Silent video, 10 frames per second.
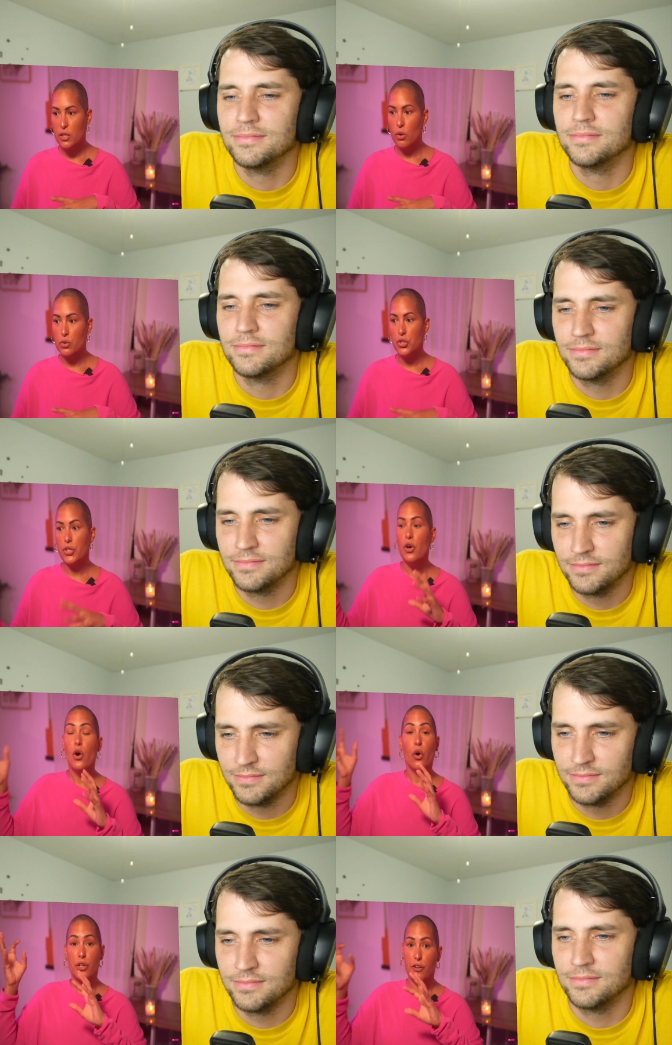Speaker 1: culture,
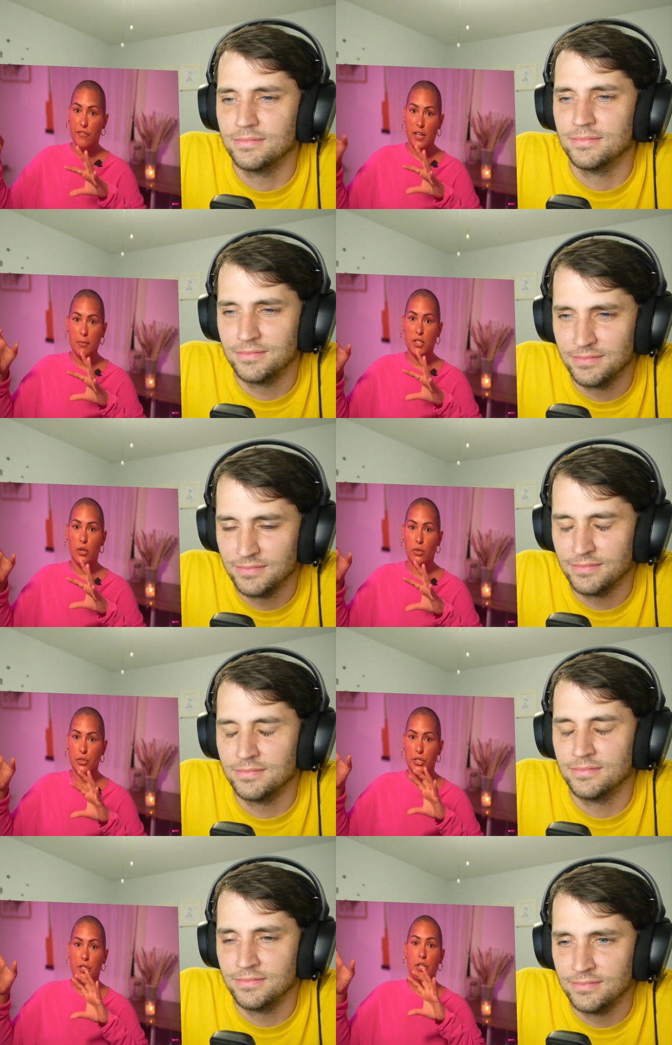or your family
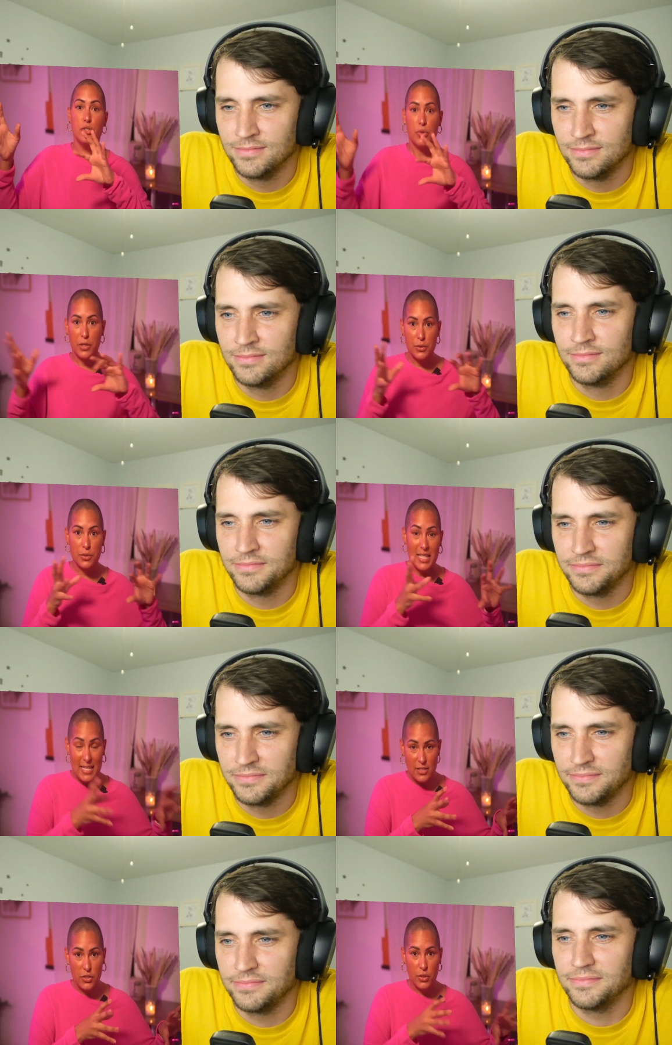culture trickles
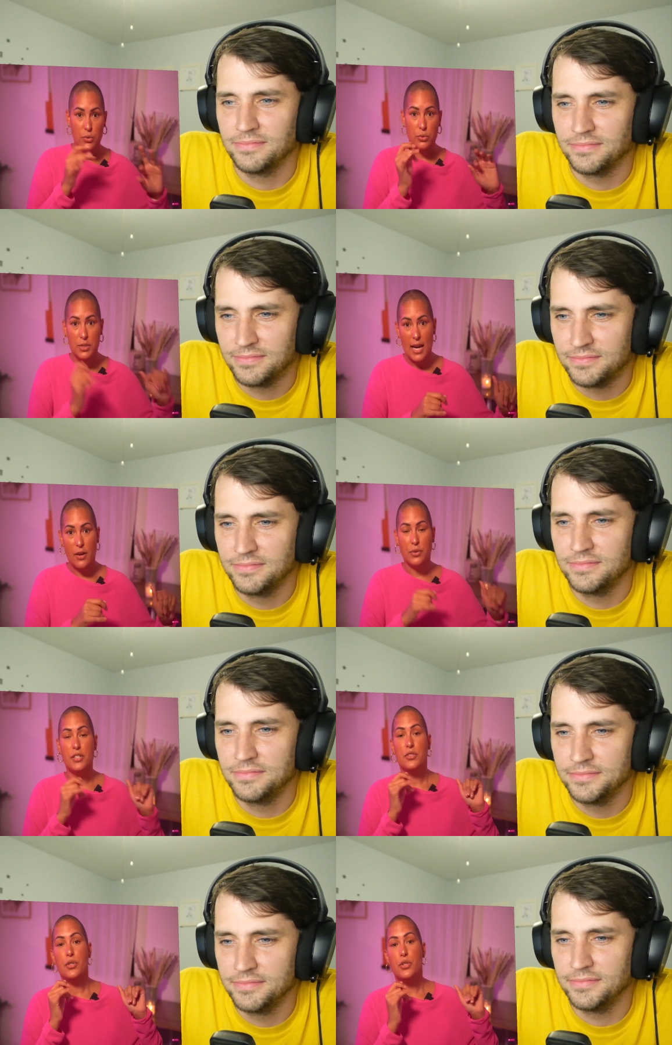into
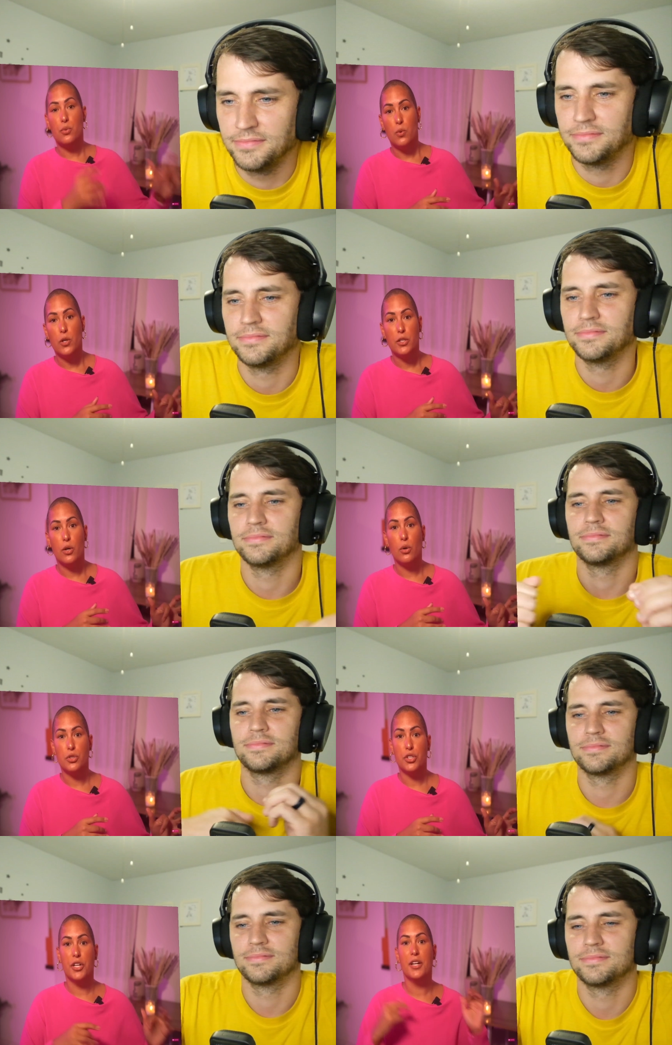down into your work
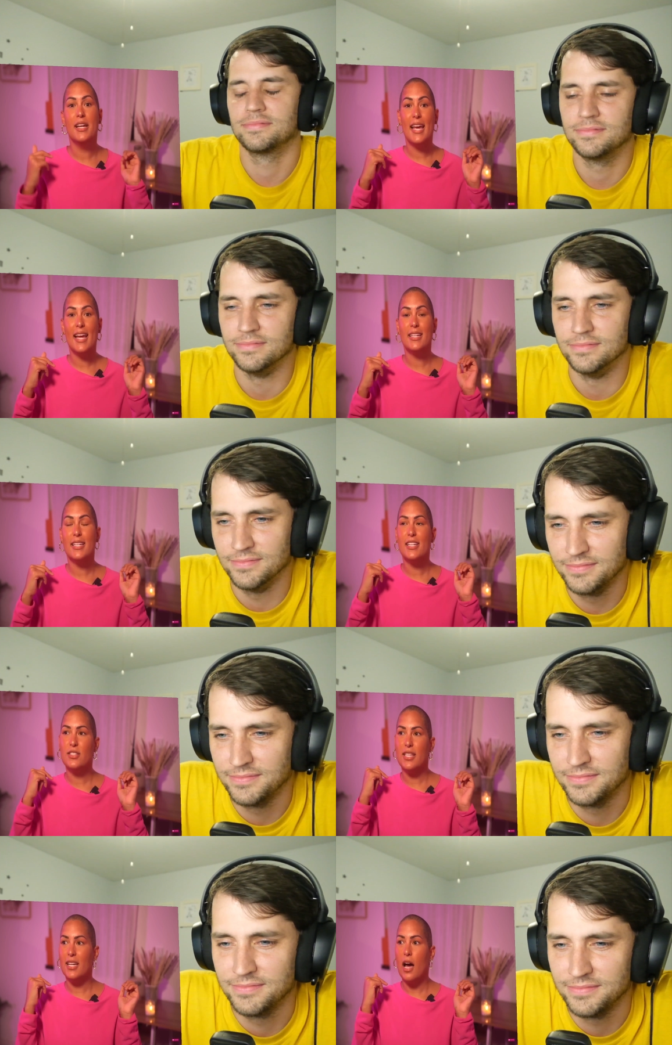culture. Mm. And
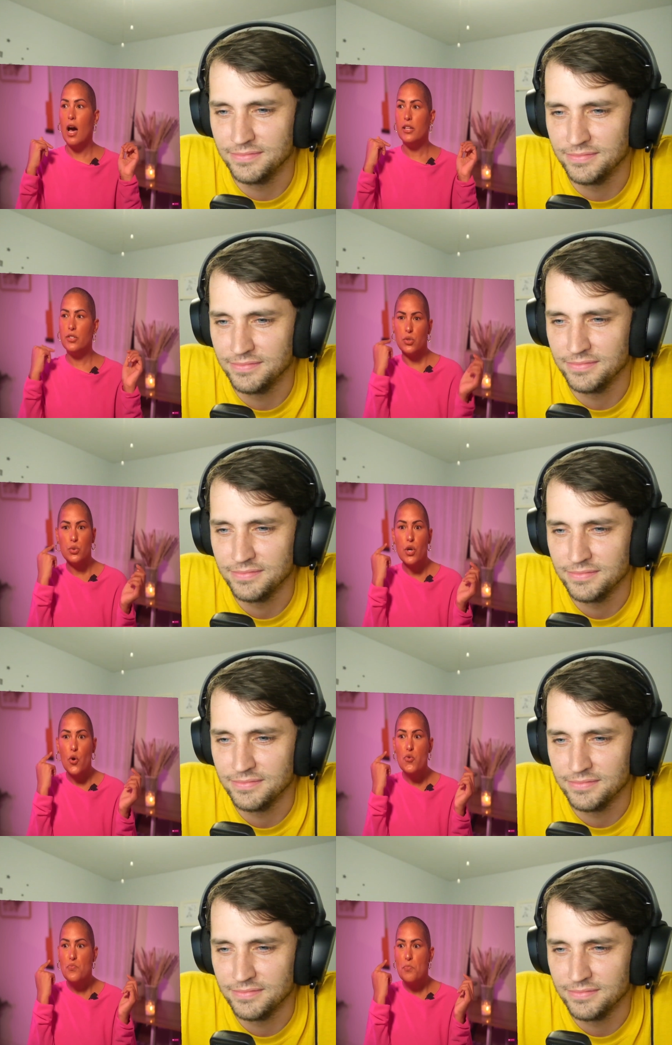it's like a
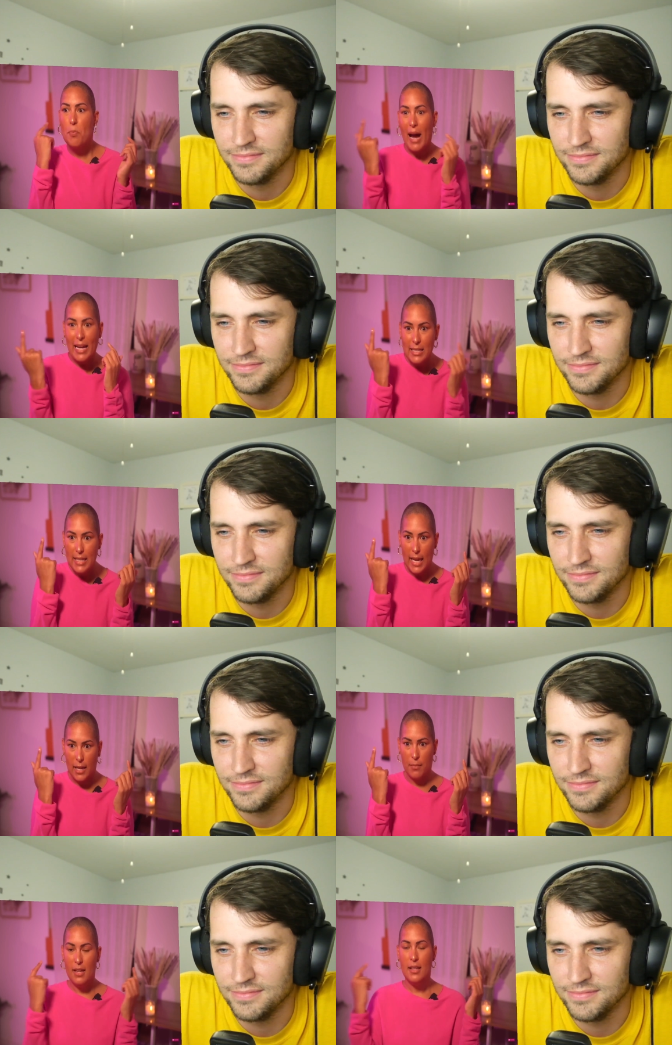pseudo mind
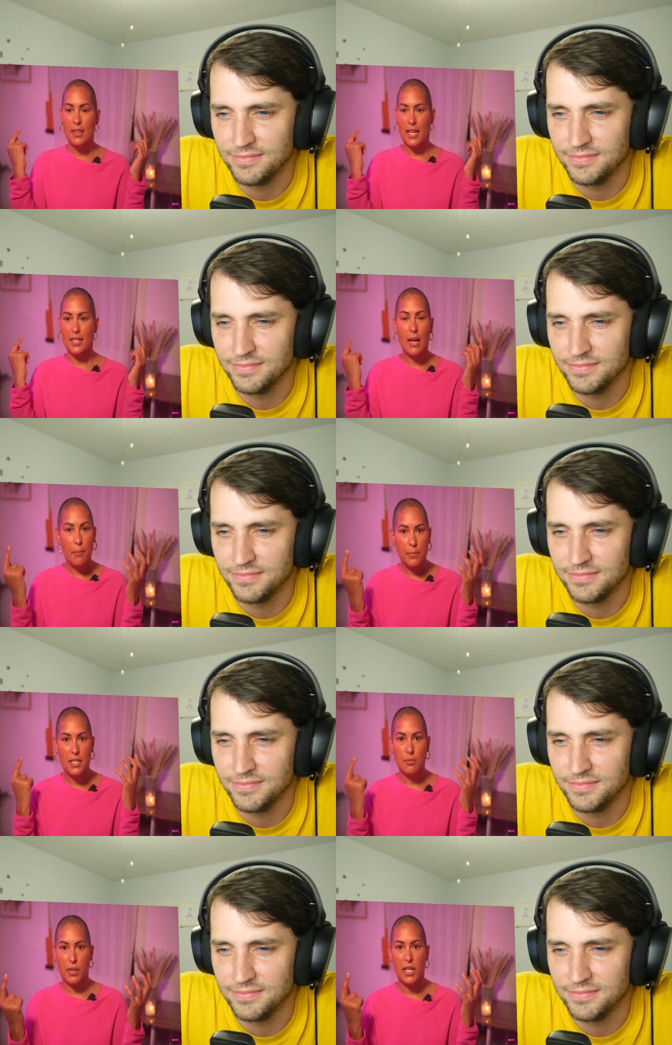game game that
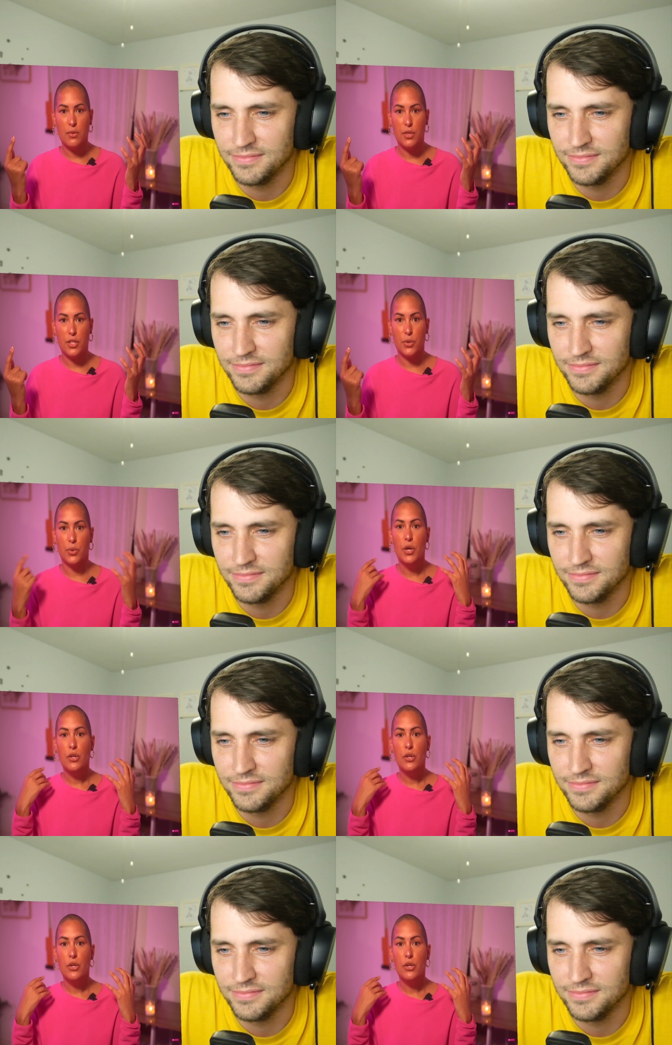companies play with you